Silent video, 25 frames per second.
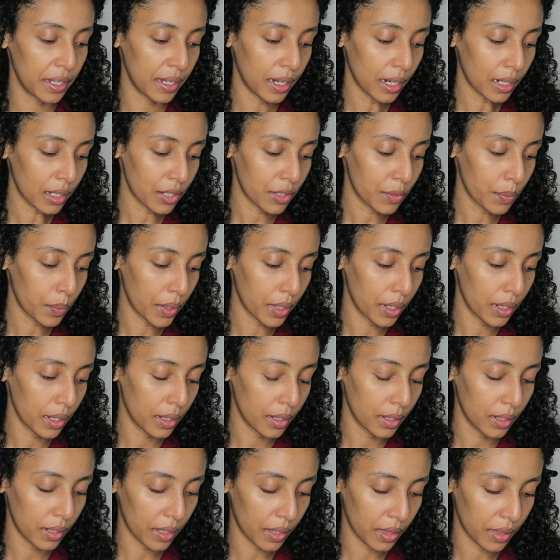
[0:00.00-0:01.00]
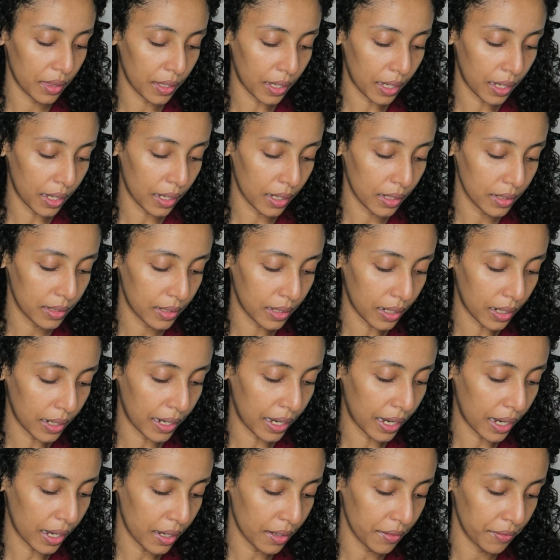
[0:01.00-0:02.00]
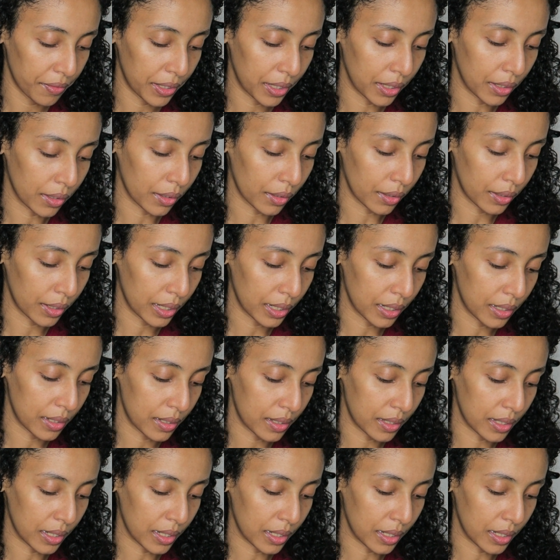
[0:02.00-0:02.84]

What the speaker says: next one that I have here is